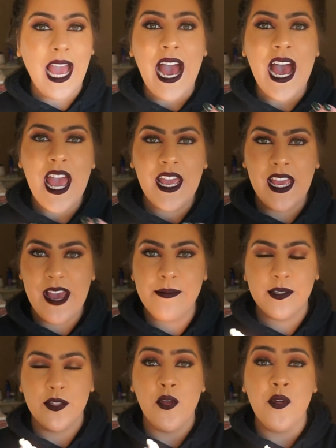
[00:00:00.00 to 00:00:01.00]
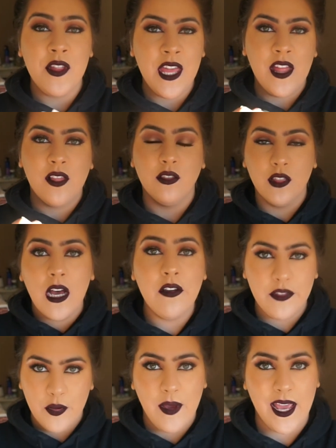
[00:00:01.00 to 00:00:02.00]
I absolutely
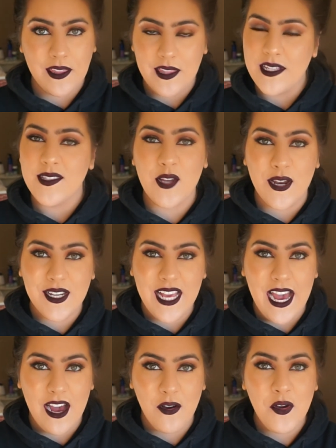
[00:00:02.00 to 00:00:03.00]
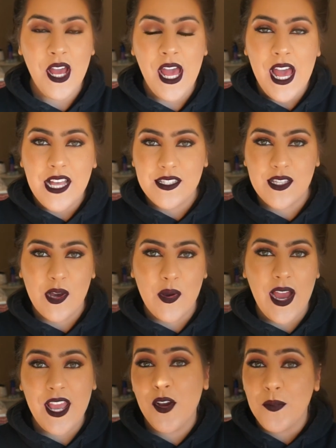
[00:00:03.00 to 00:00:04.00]
love the way this turned out. So
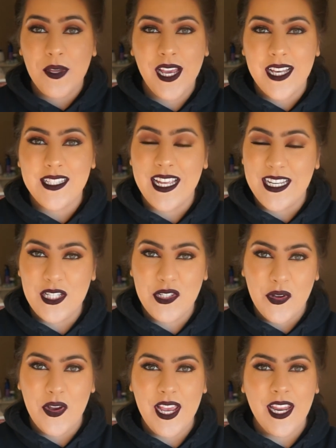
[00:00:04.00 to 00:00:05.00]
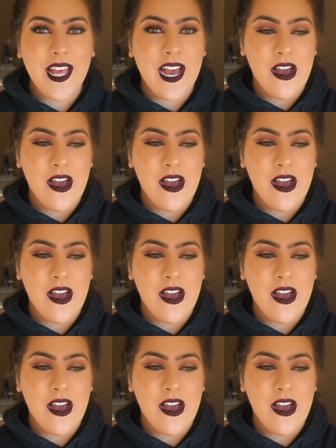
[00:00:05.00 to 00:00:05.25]
I hope you guys enjoyed.